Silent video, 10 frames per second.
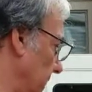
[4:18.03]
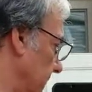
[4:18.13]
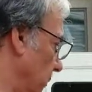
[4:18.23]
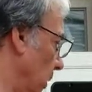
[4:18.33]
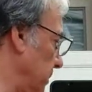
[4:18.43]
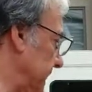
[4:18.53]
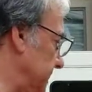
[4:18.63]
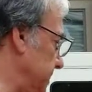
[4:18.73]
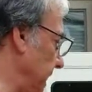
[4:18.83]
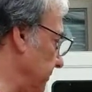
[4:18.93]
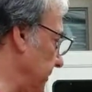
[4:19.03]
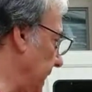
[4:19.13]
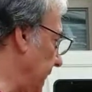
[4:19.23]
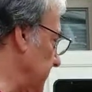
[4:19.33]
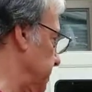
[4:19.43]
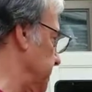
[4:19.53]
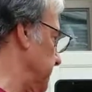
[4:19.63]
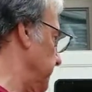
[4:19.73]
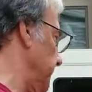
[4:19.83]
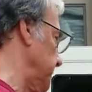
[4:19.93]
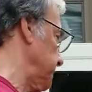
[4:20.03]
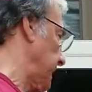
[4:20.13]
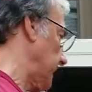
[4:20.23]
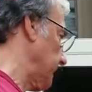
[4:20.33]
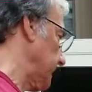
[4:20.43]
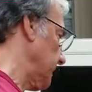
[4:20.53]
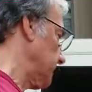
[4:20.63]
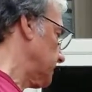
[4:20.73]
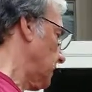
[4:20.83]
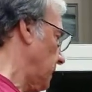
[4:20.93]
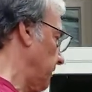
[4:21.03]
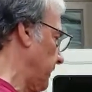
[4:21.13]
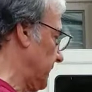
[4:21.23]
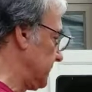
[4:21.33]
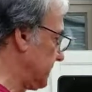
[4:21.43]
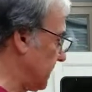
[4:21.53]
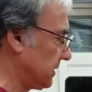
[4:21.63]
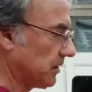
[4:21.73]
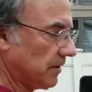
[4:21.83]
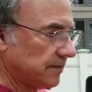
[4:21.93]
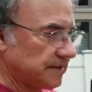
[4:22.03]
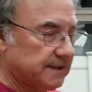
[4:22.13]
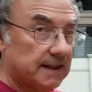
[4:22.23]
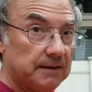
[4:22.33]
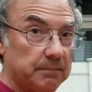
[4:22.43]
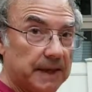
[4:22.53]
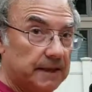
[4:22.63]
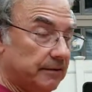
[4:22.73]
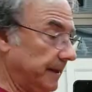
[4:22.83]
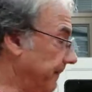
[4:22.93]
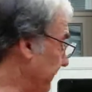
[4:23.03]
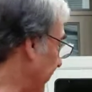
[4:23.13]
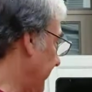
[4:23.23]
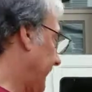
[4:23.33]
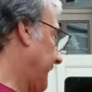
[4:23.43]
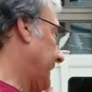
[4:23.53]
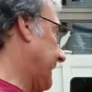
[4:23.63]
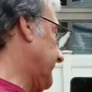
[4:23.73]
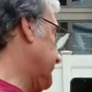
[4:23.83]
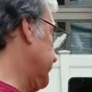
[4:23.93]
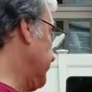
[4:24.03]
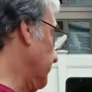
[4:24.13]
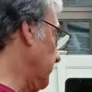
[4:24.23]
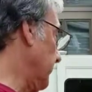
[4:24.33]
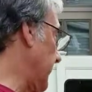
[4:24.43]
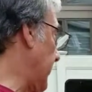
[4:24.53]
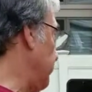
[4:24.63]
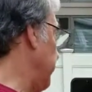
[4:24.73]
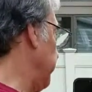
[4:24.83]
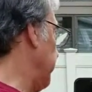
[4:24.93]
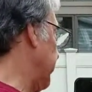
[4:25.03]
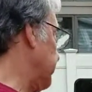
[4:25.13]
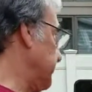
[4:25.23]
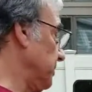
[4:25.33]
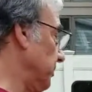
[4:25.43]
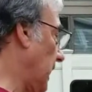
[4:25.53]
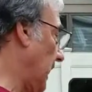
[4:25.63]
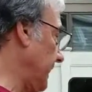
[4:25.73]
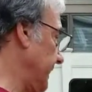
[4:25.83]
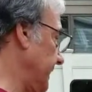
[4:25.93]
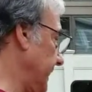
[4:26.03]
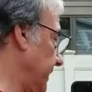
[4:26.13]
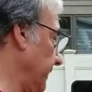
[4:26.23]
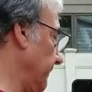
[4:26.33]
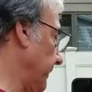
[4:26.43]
there won't be a chain reaction. The first battery goes off and it sets off the second battery. That still could happen if it gets too hot in there,